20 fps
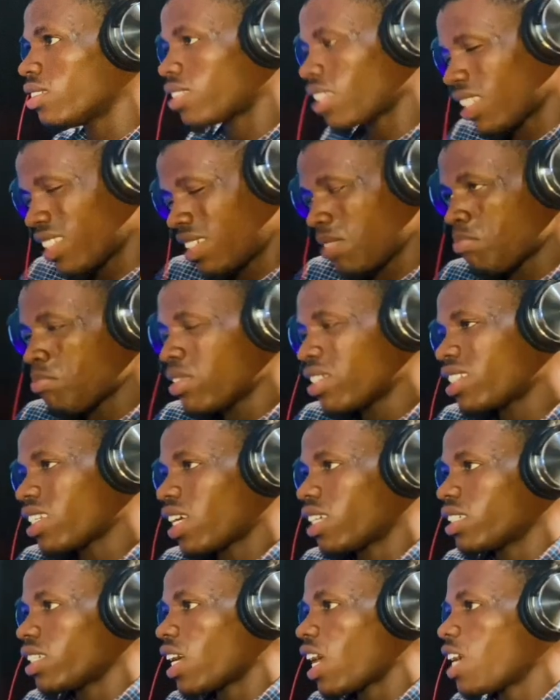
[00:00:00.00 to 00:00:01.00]
the mid
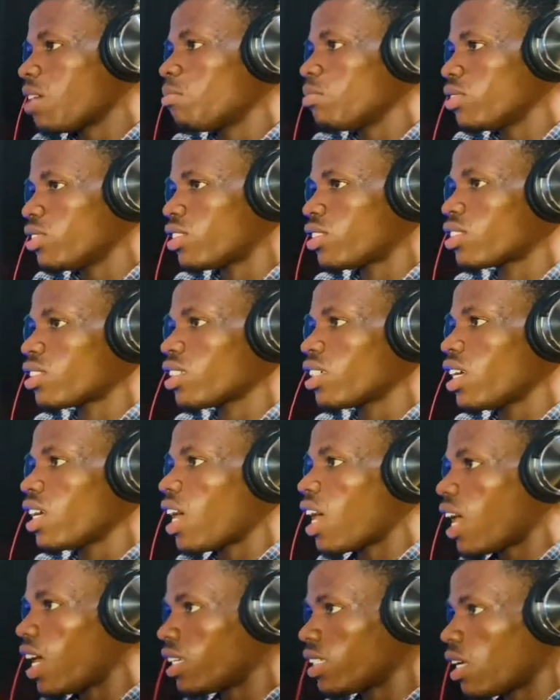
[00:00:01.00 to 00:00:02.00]
and the high mids,
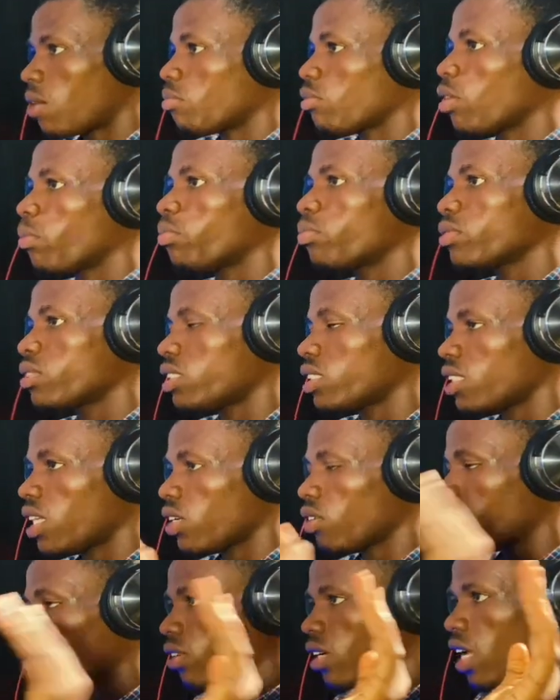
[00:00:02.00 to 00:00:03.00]
and I'm not boosting
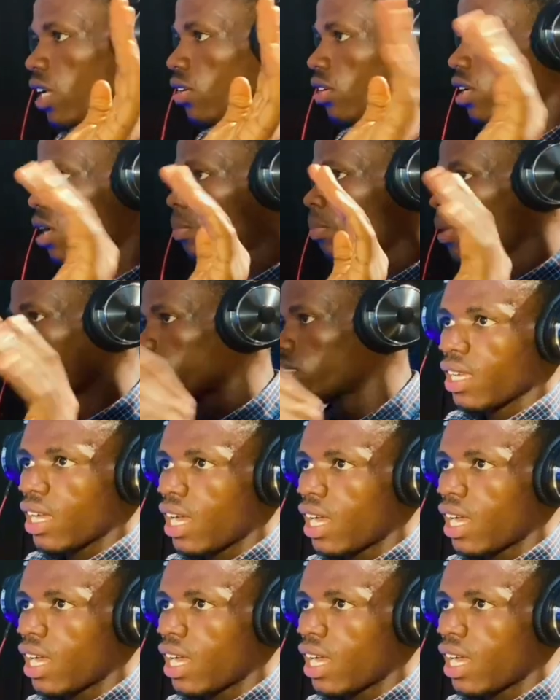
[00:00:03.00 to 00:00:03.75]
any other part.